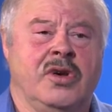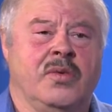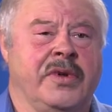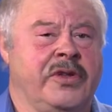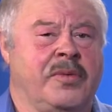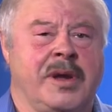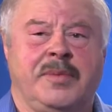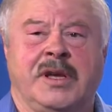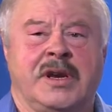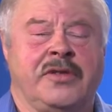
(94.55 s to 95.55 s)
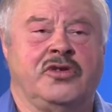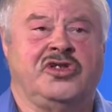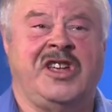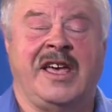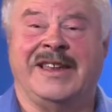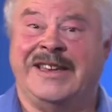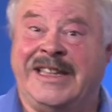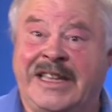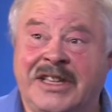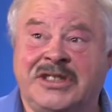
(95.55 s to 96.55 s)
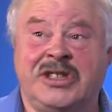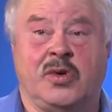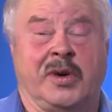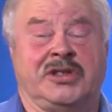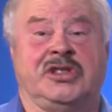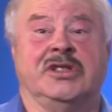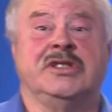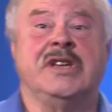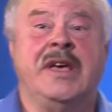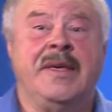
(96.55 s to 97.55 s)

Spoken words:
when there might be another 10 easy questions